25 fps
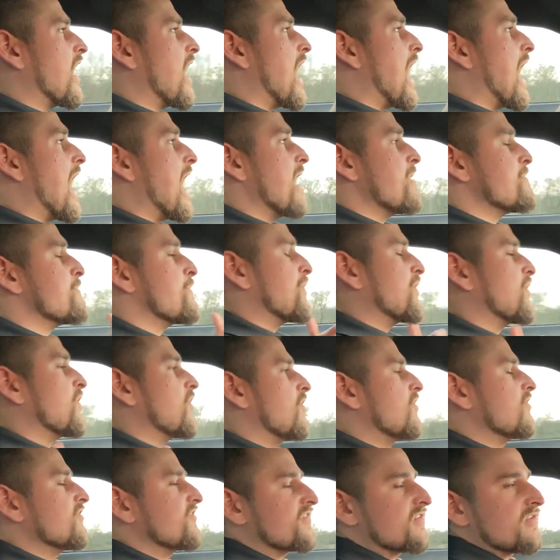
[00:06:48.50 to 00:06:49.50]
I
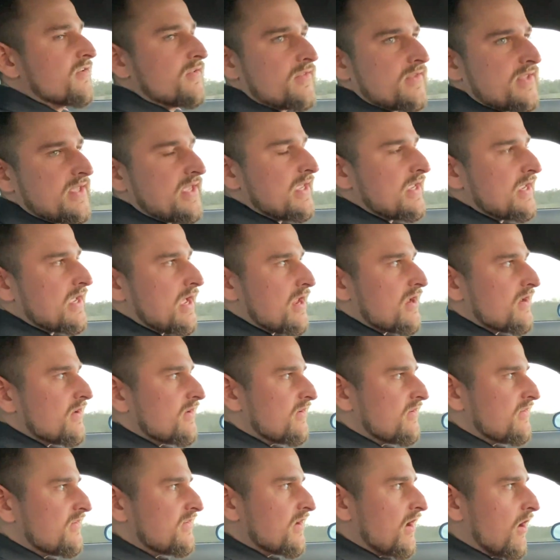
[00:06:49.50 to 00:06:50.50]
personally
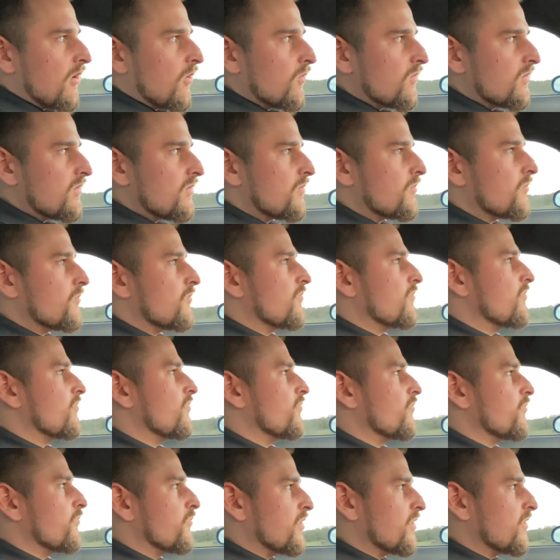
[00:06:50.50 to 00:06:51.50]
don't
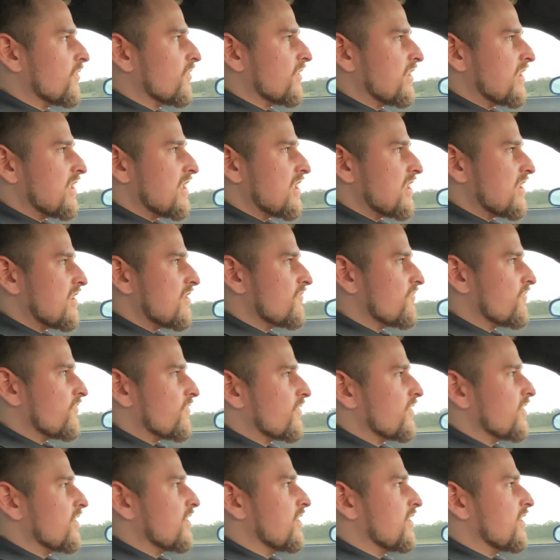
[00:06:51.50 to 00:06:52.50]
believe
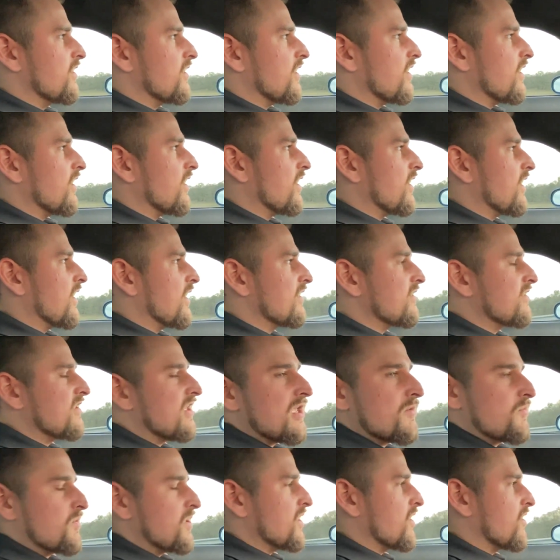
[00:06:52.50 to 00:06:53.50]
in
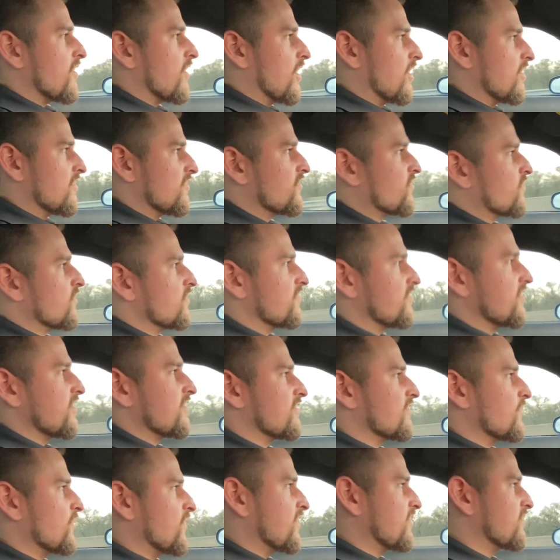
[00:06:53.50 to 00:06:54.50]
keeping cars for
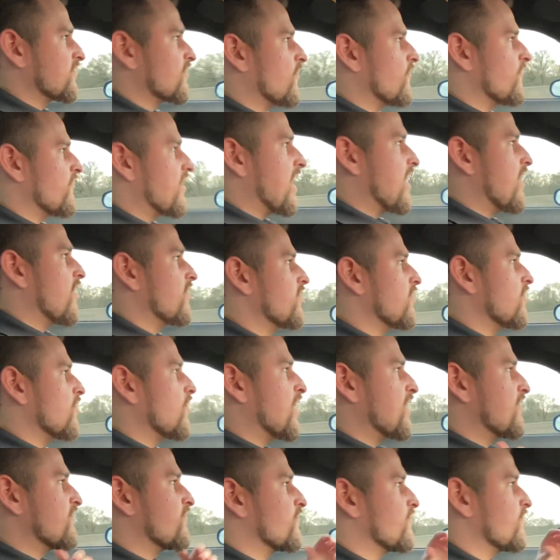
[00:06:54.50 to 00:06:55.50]
sentimental
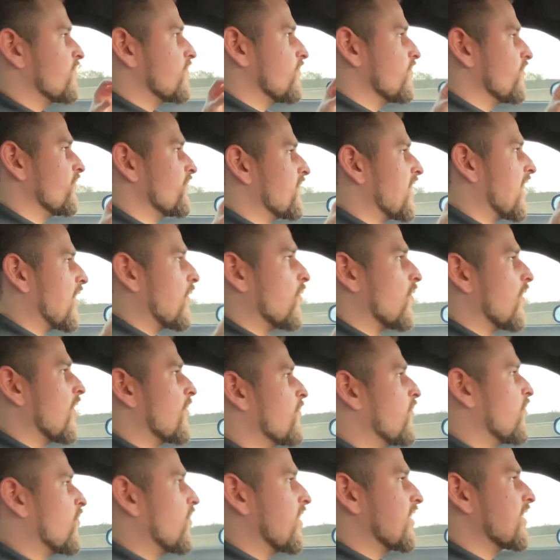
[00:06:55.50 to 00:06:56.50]
value. At
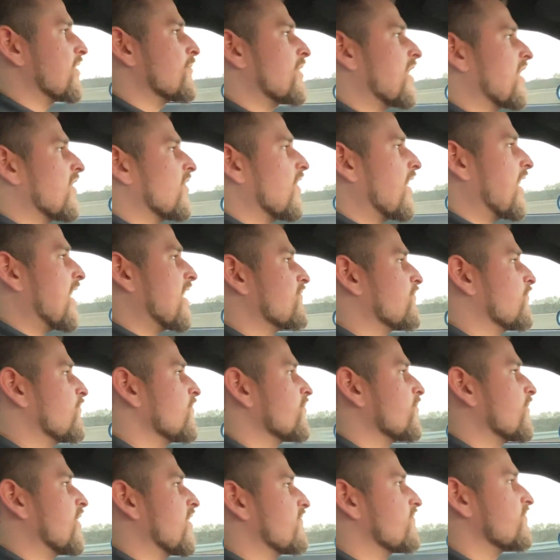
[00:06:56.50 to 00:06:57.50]
one point in my life
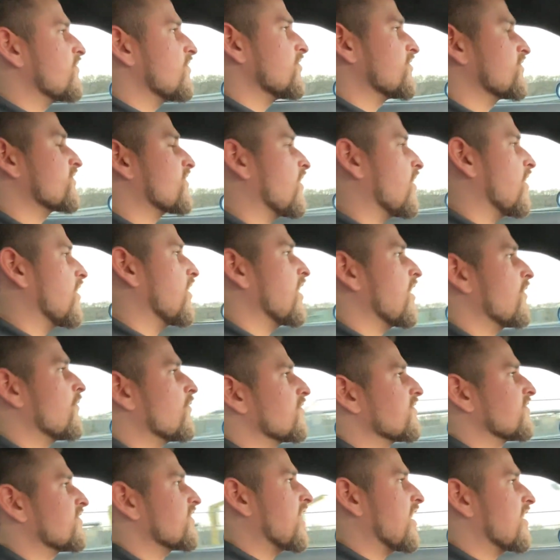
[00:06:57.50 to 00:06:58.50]
with my first car, I
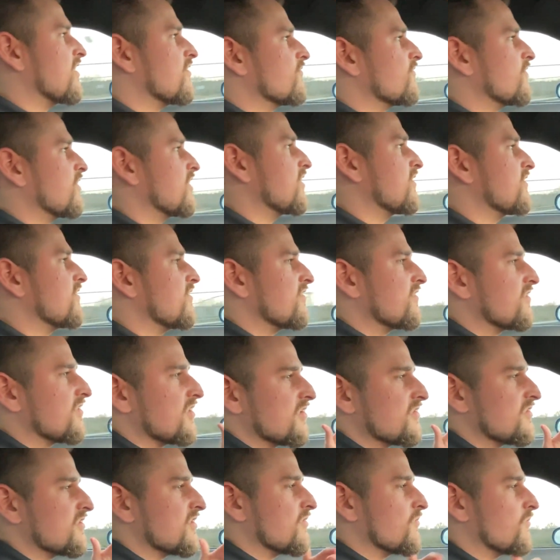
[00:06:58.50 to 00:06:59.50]
was kind of in a
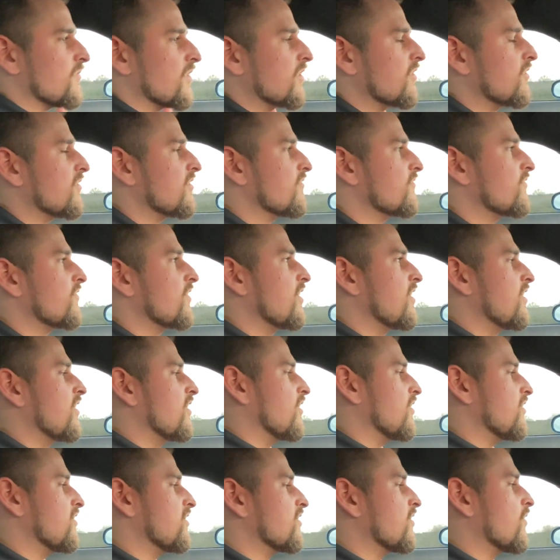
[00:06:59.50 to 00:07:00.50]
decision mode of,
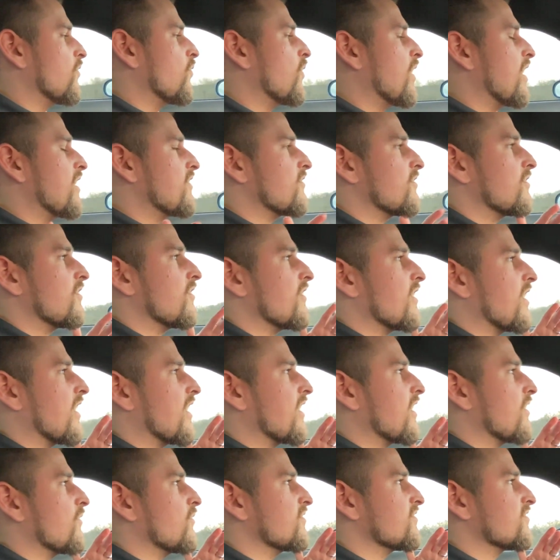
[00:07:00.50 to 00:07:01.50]
whether or
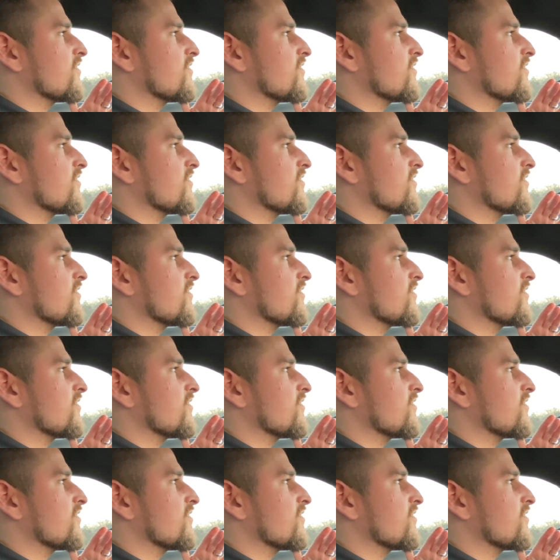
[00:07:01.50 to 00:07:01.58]
not I was